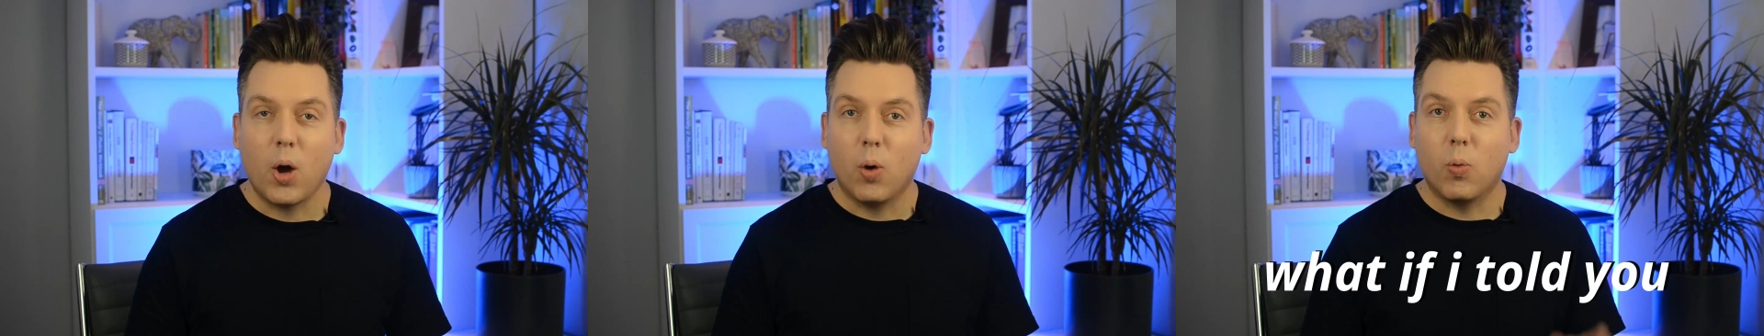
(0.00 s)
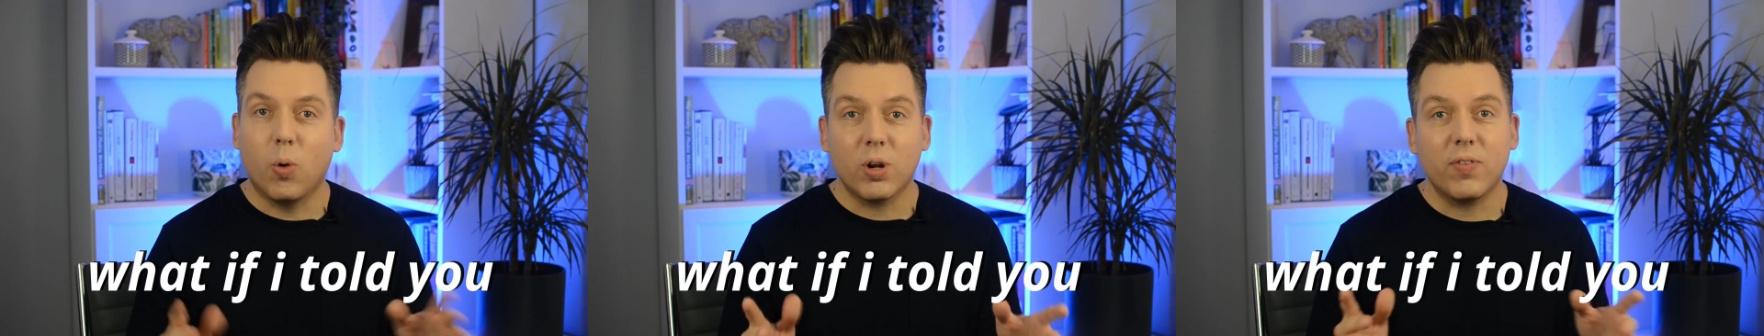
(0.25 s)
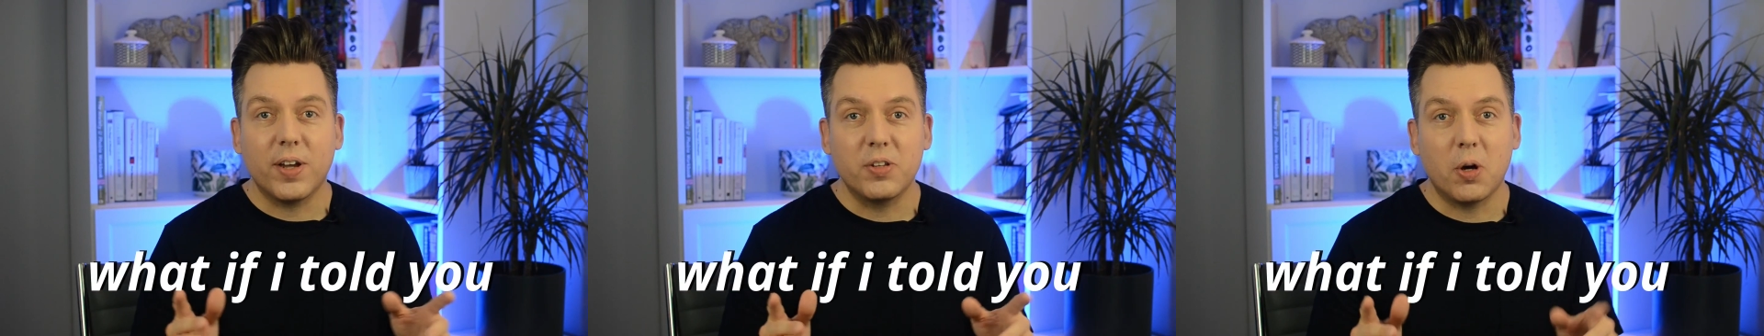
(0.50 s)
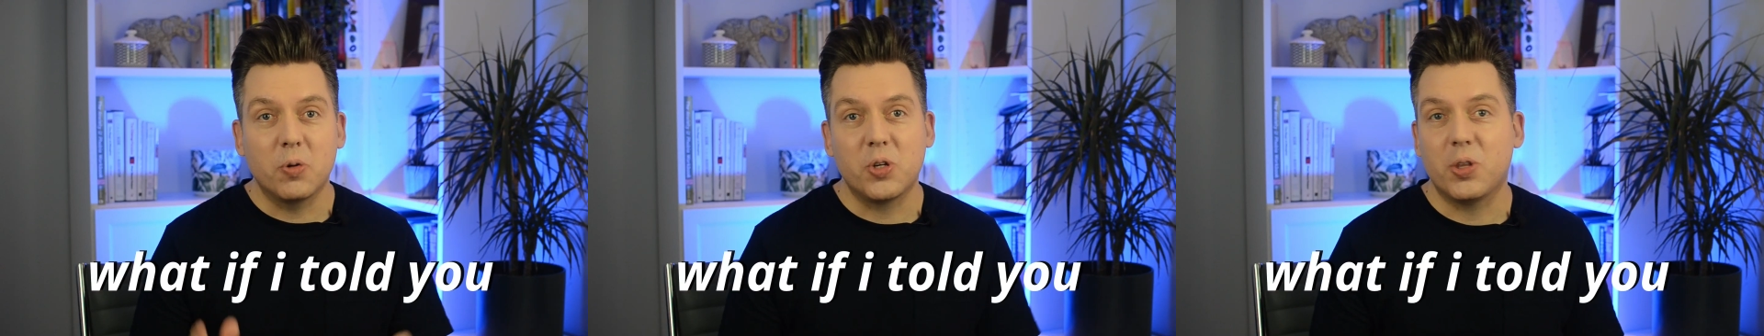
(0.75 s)
What if I
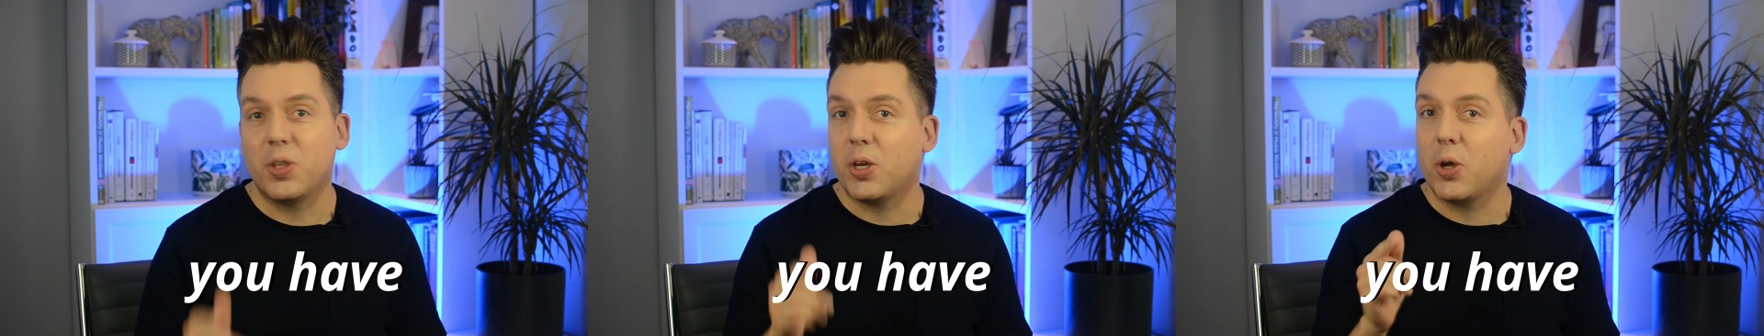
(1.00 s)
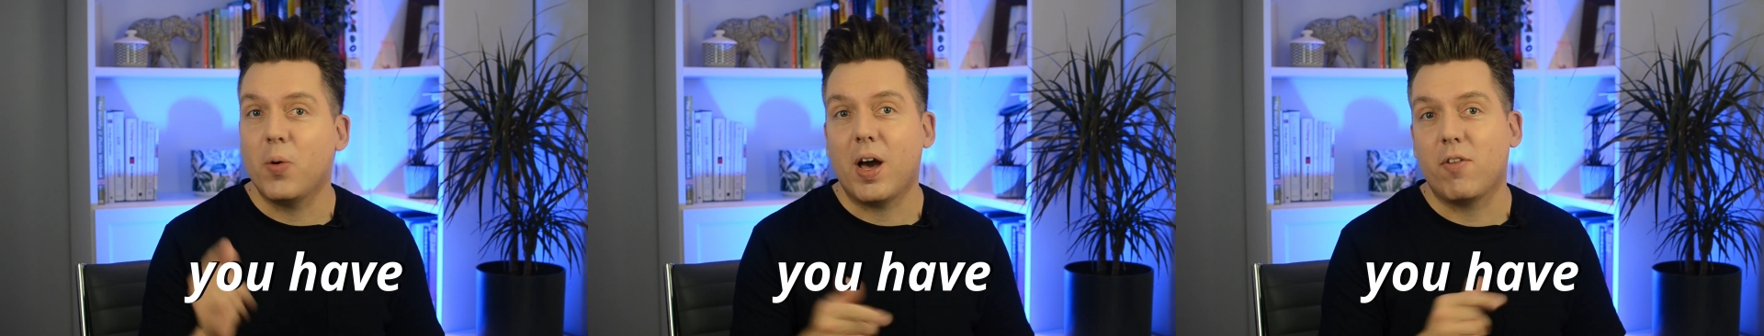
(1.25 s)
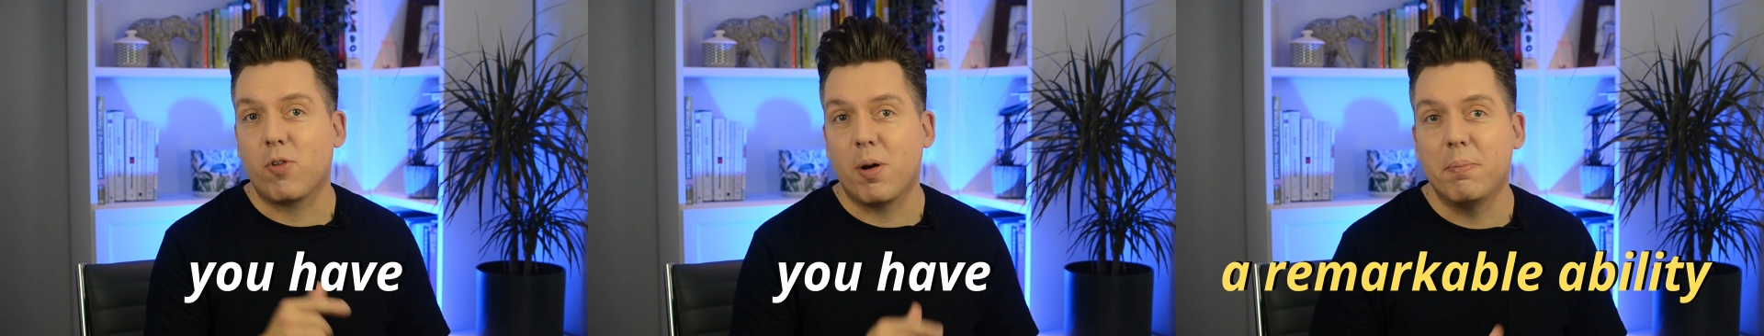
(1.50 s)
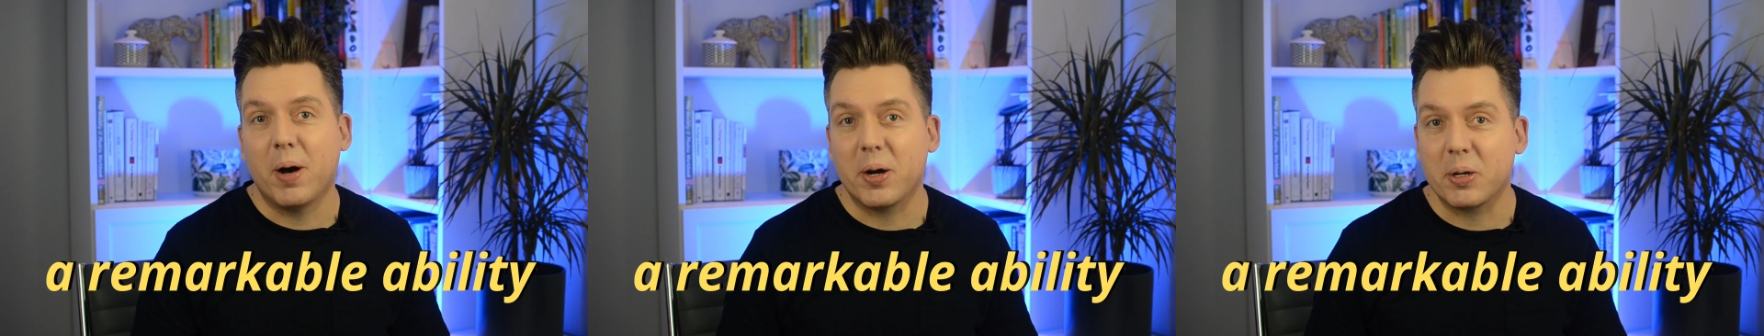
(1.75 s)
told you that you have a
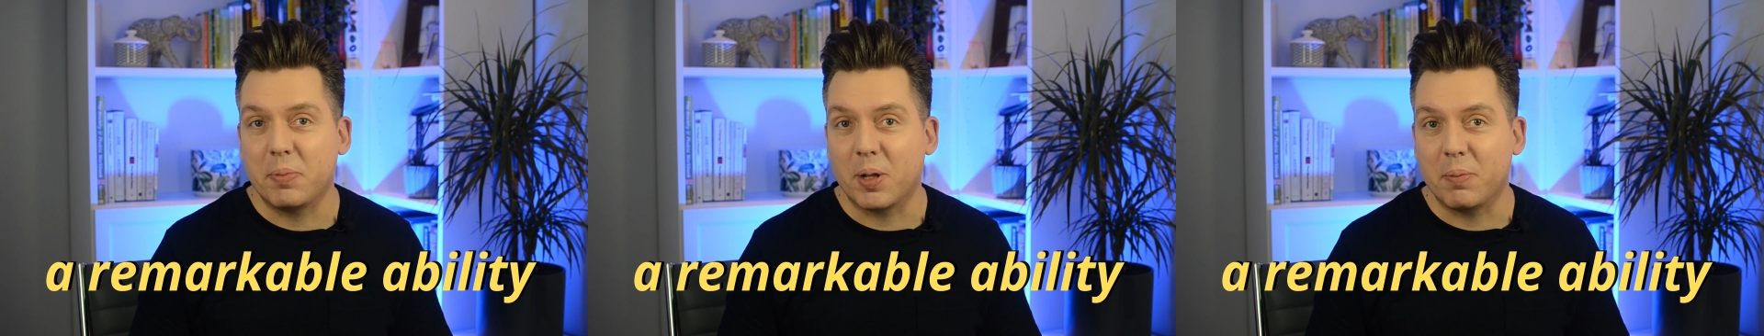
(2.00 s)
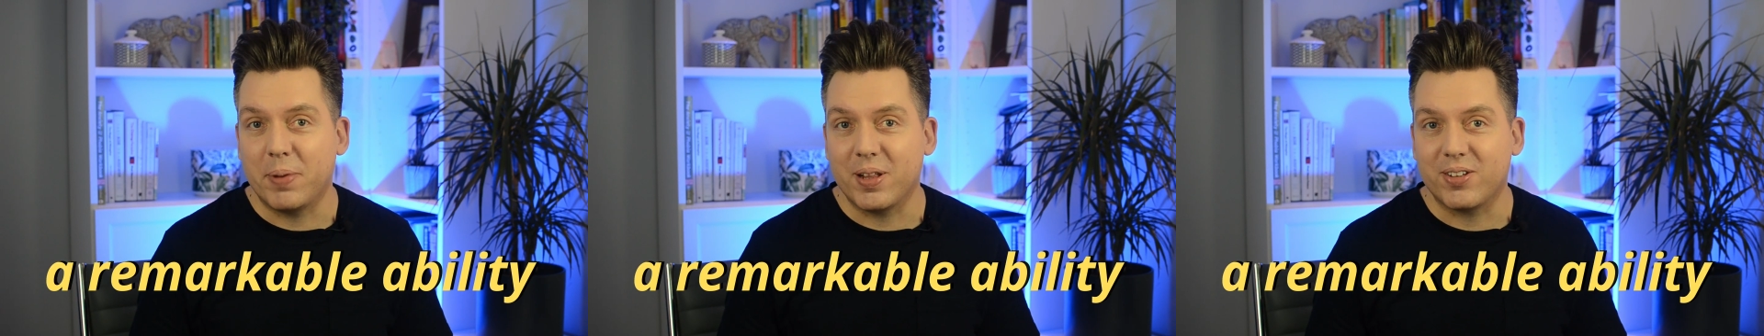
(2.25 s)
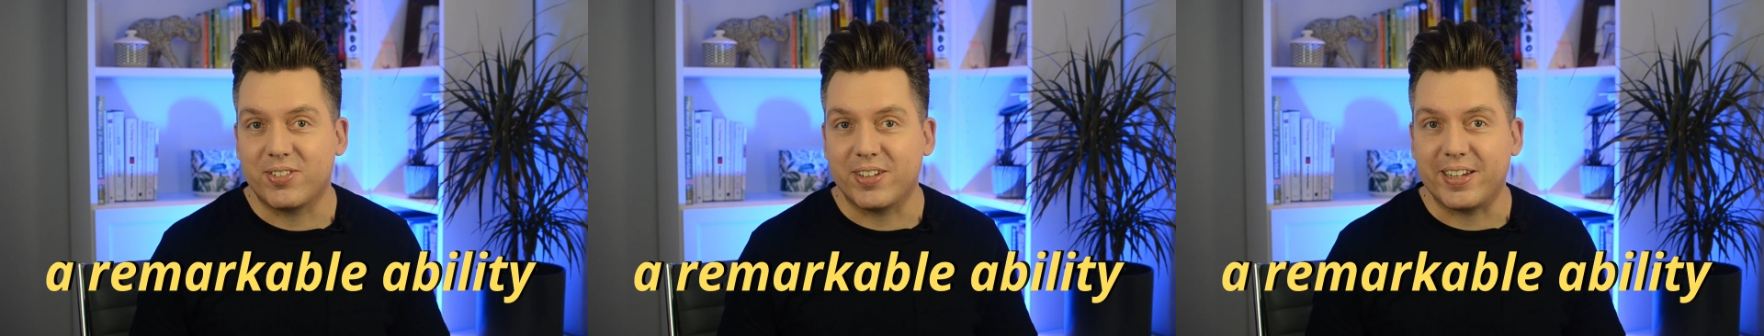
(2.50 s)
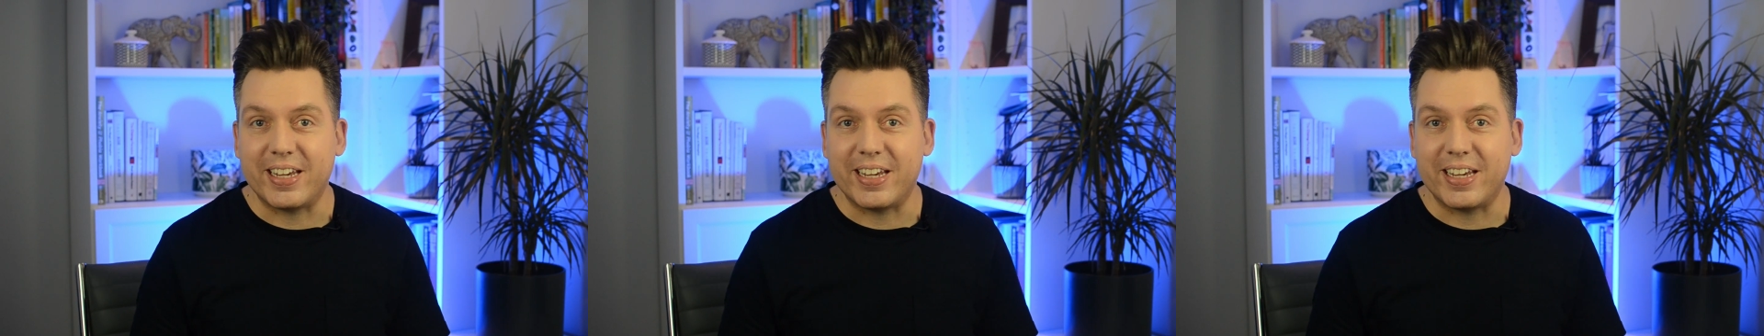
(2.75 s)
remarkable ability,